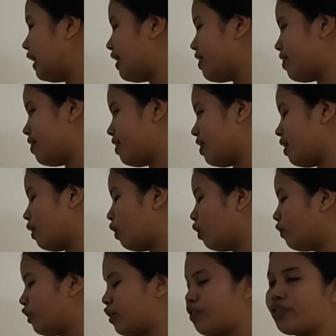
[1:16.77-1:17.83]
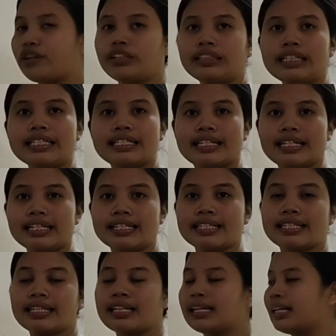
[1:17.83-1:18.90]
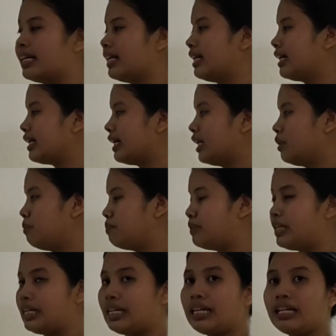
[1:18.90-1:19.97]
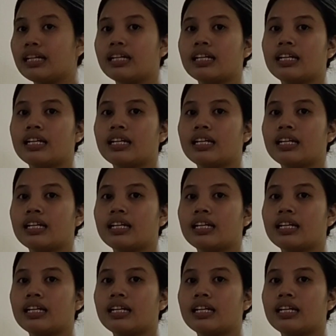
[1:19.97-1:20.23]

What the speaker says: and over 36 can be